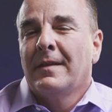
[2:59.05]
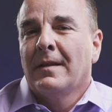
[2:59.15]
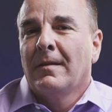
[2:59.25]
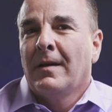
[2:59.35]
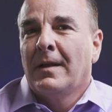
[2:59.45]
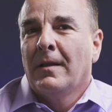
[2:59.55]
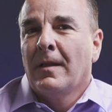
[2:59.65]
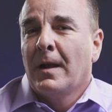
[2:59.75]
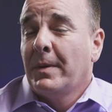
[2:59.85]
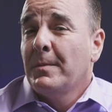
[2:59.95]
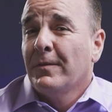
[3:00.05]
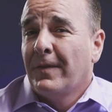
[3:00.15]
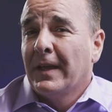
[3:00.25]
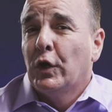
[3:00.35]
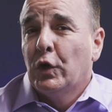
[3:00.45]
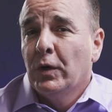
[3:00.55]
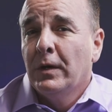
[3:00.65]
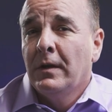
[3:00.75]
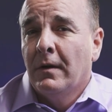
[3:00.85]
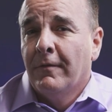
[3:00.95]
that a lot of people, if they
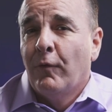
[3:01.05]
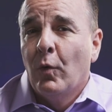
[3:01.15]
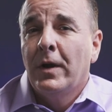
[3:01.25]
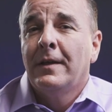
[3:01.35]
could avoid